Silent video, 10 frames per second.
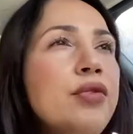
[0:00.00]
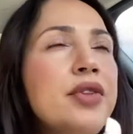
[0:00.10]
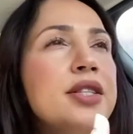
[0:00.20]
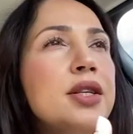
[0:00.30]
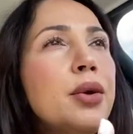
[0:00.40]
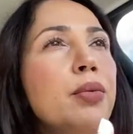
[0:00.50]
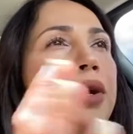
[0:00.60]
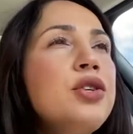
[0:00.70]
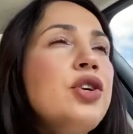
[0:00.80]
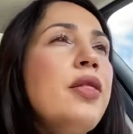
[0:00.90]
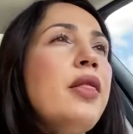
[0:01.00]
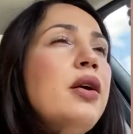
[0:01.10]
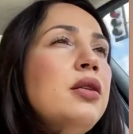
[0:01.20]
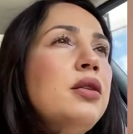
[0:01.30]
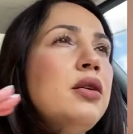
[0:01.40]
of the sandwich and
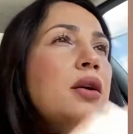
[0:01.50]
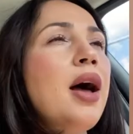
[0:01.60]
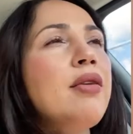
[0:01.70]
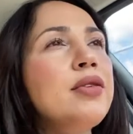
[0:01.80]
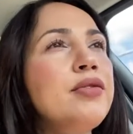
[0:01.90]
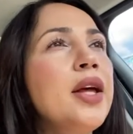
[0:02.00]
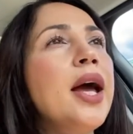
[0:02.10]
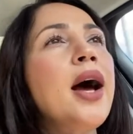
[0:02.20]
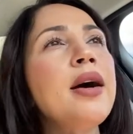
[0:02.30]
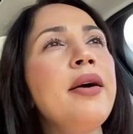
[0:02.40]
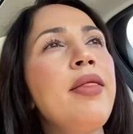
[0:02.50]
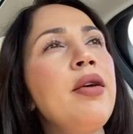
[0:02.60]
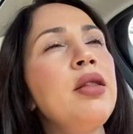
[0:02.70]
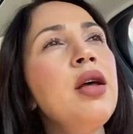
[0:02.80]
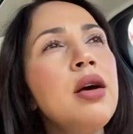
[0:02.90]
then half of the egg, and
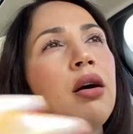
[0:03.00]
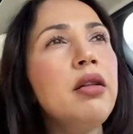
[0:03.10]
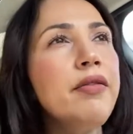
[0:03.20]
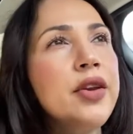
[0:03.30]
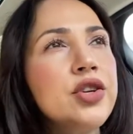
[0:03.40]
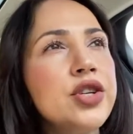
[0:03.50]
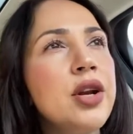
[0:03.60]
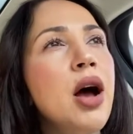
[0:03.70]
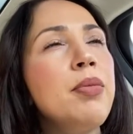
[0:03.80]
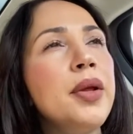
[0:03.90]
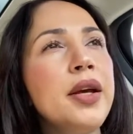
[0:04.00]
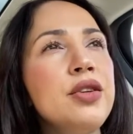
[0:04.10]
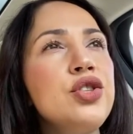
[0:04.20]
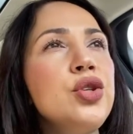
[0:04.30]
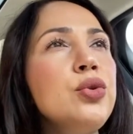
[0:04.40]
then I'll finish it up like
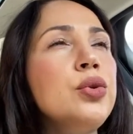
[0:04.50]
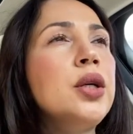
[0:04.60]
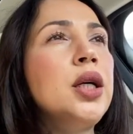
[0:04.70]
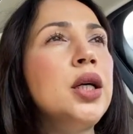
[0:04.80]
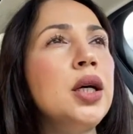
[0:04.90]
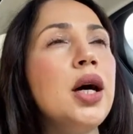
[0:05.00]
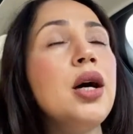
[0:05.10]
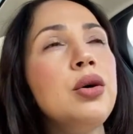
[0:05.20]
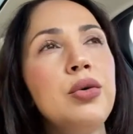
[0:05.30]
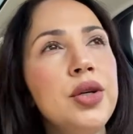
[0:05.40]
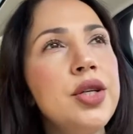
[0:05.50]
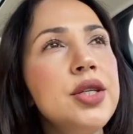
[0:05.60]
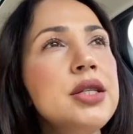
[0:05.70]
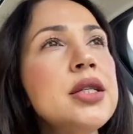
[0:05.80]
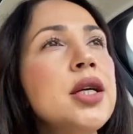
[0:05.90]
in 2
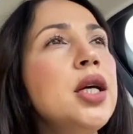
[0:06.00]
hours.